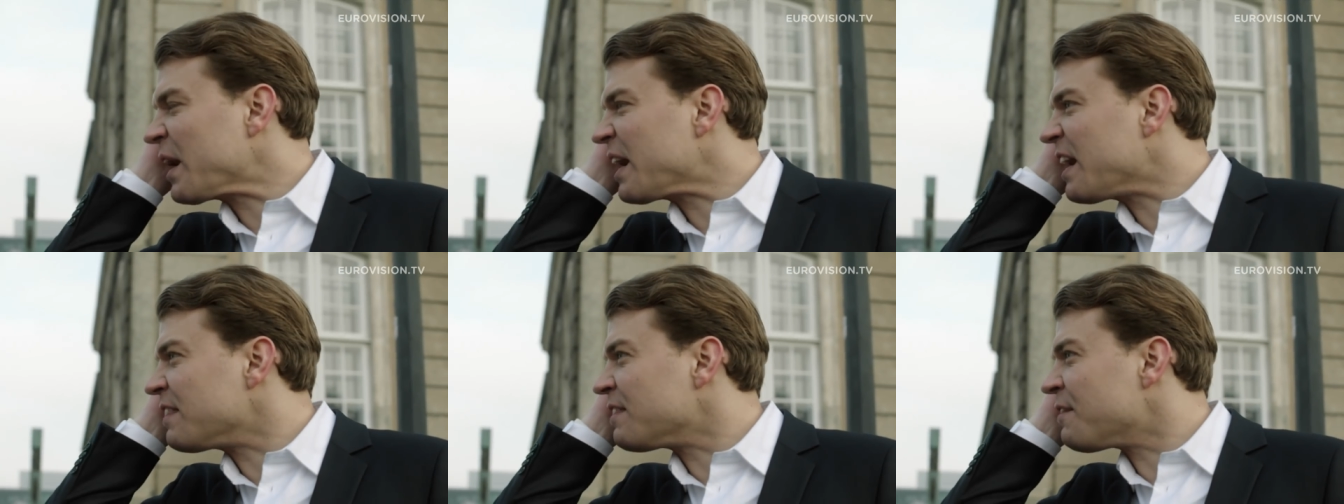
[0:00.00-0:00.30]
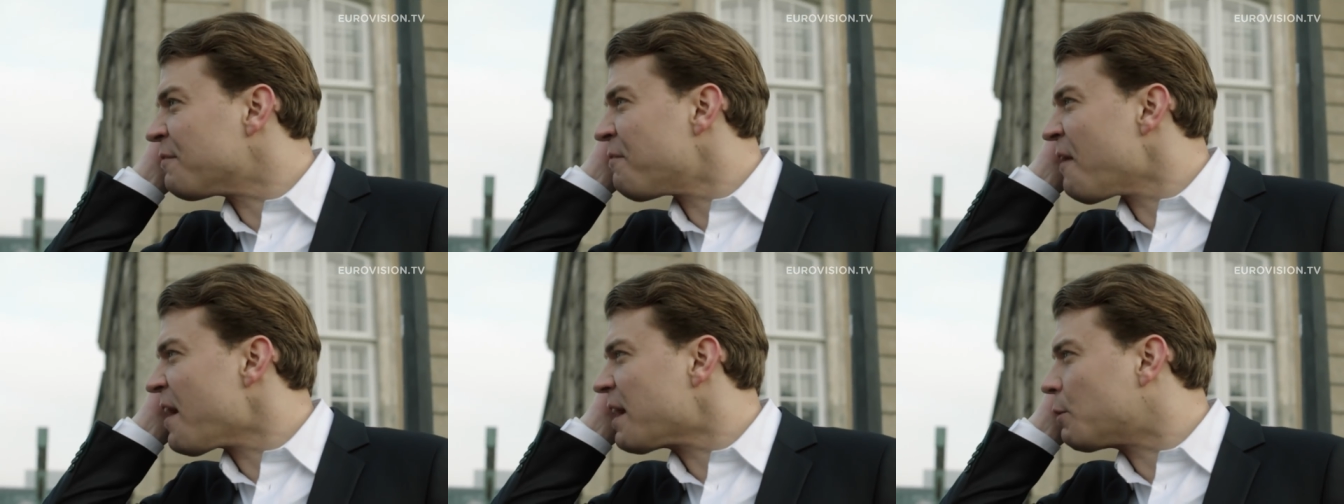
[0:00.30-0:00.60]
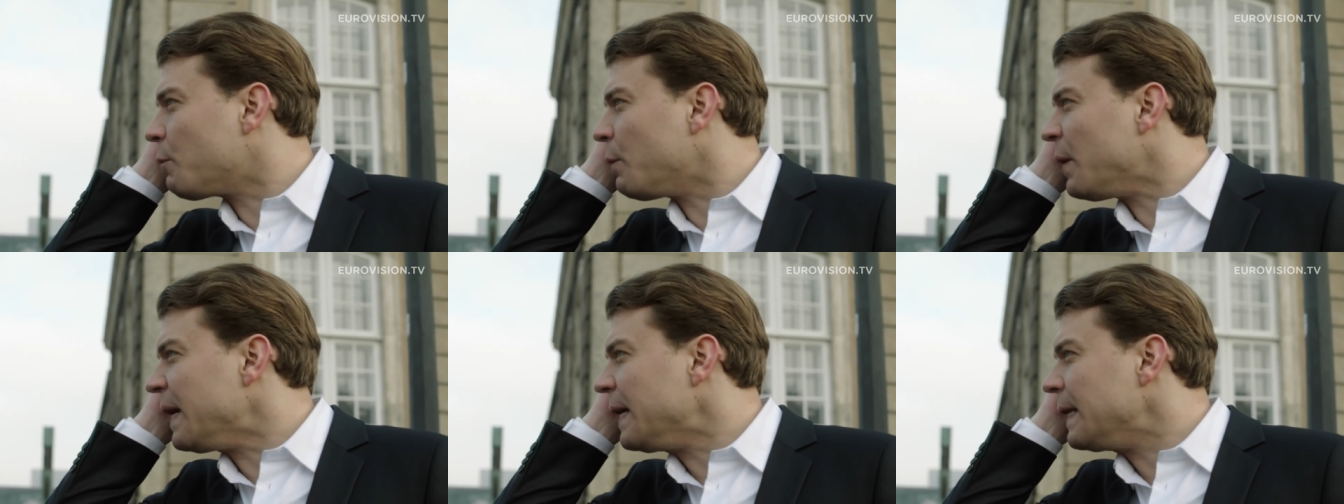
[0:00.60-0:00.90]
Bring in the
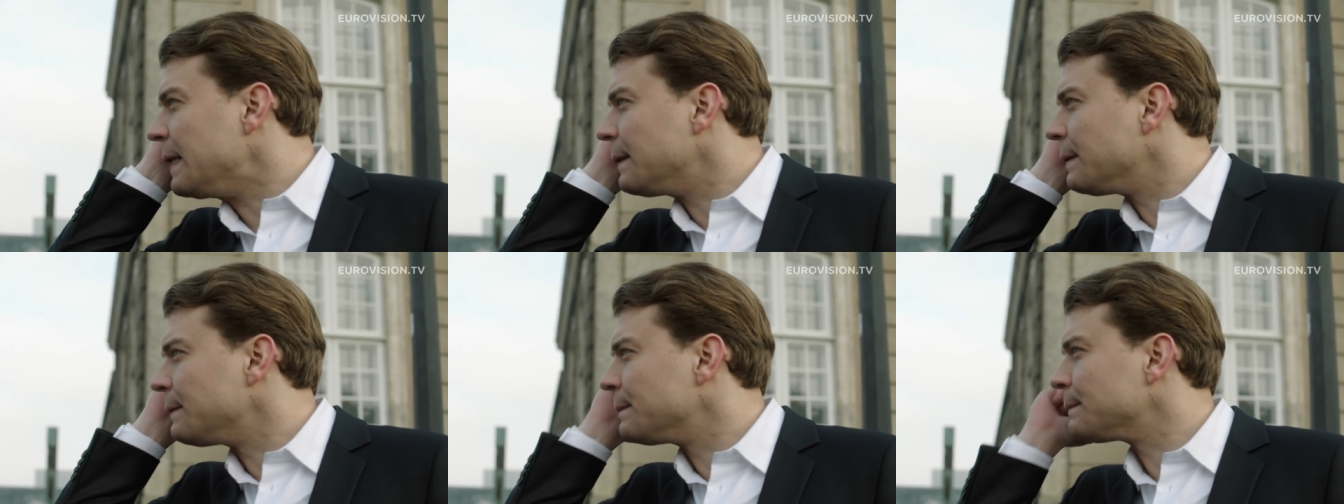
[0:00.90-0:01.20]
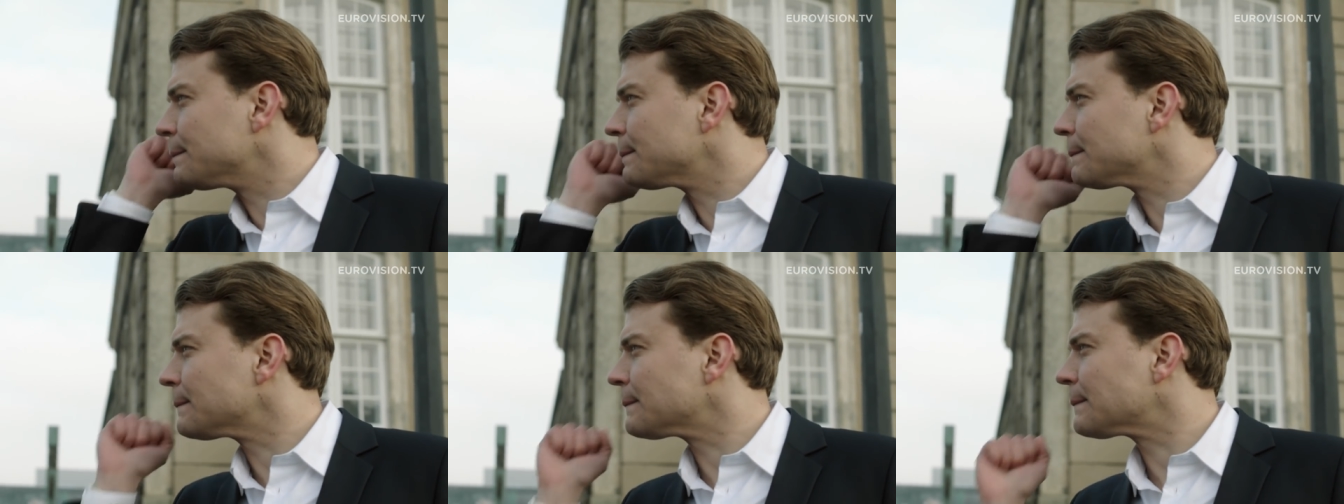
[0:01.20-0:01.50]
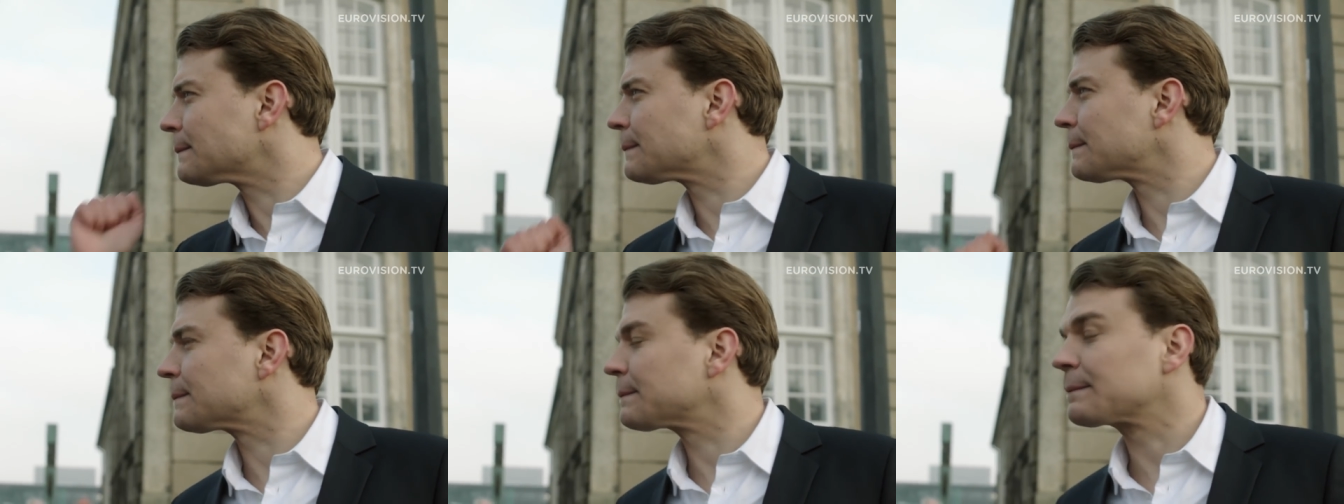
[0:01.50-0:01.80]
fake queen.
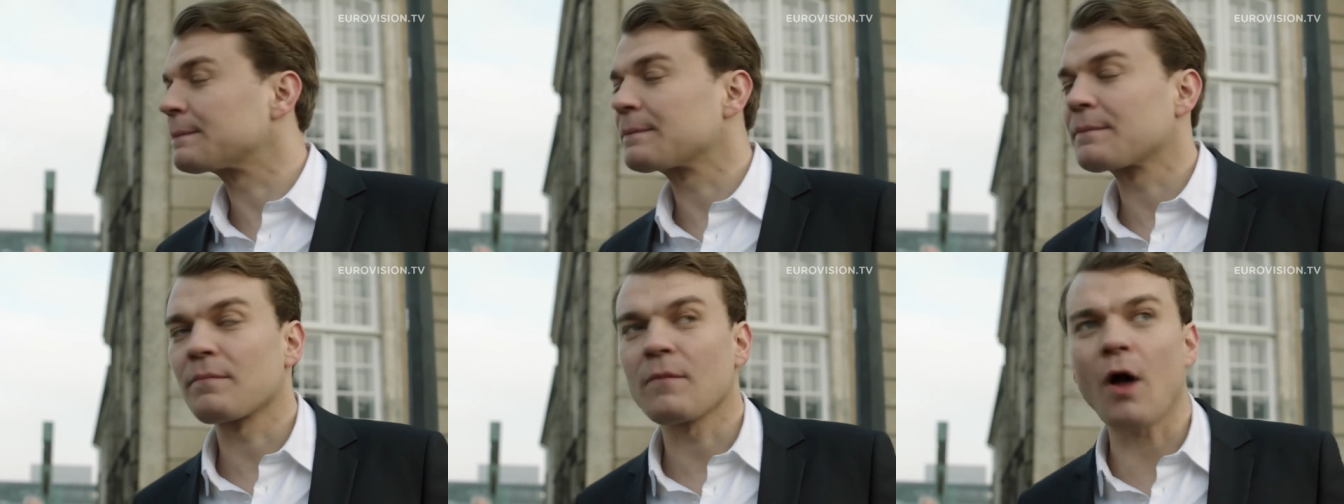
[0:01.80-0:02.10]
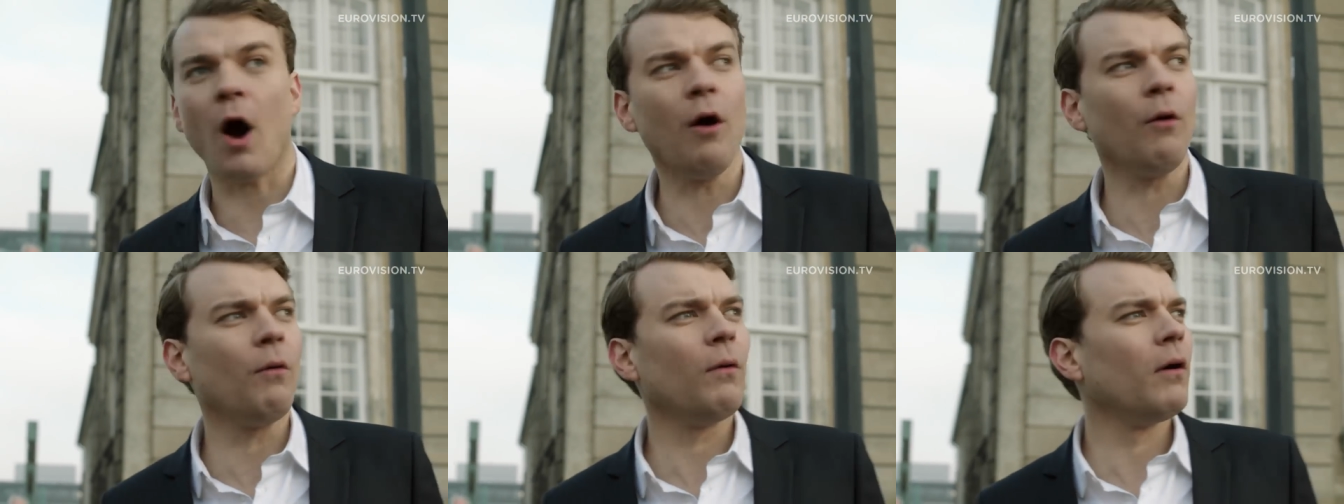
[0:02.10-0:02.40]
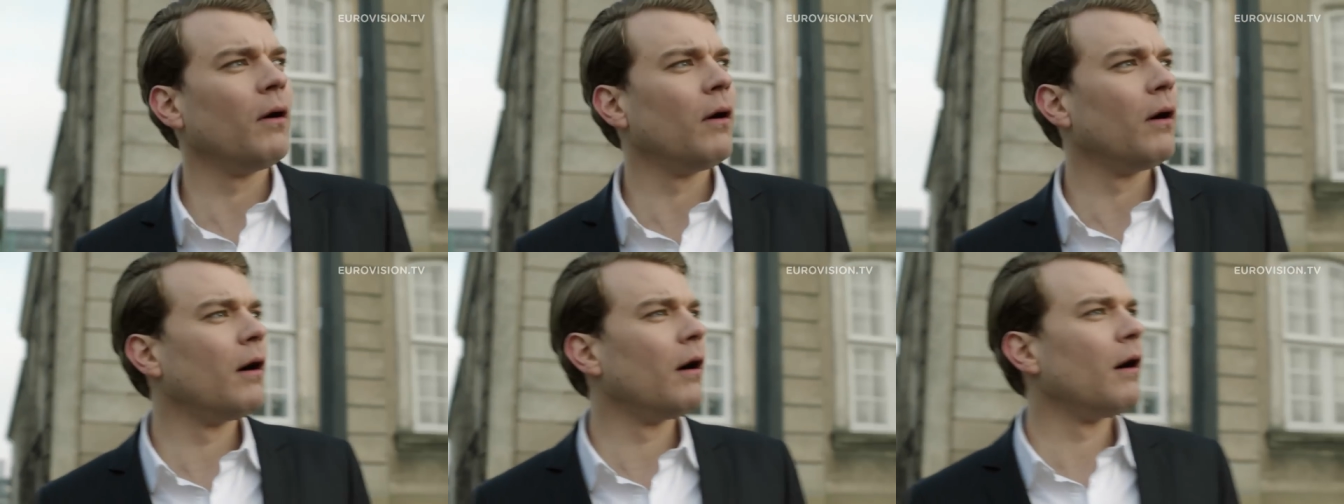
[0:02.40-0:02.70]
Oh,
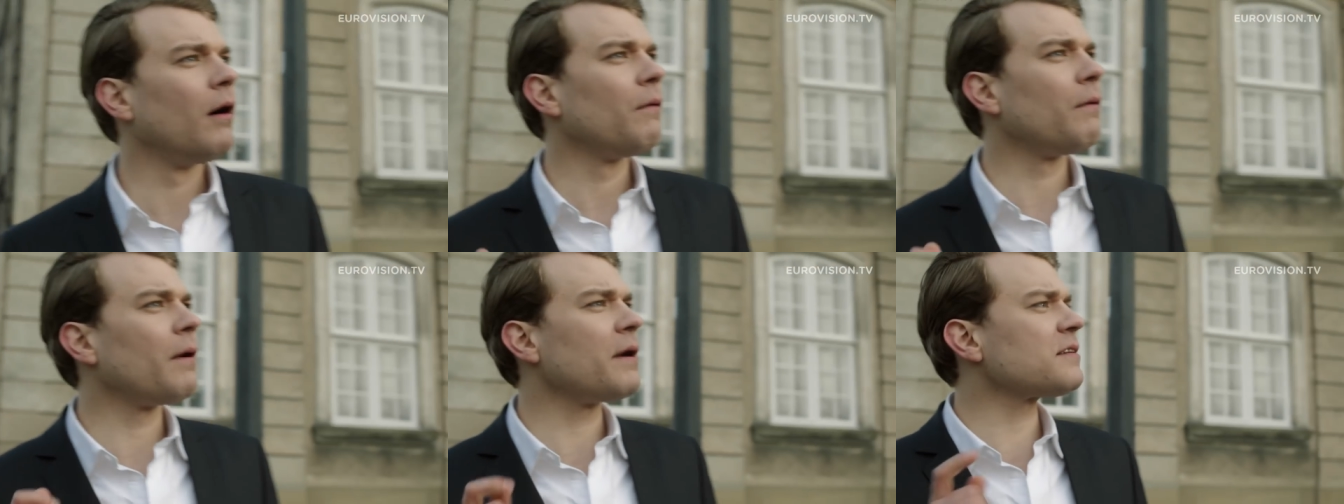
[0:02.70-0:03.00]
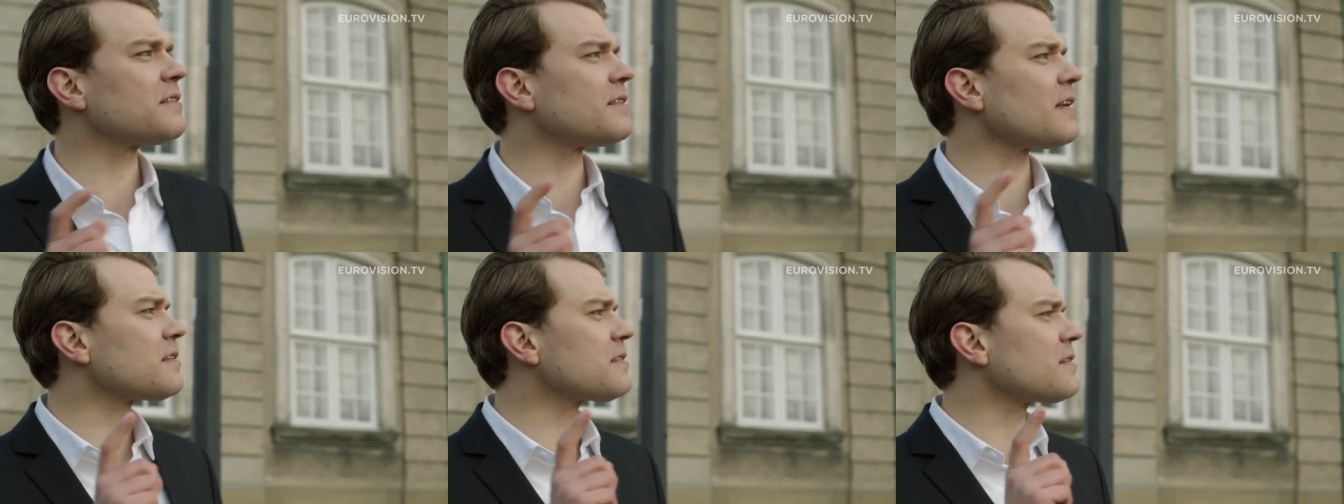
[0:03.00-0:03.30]
what is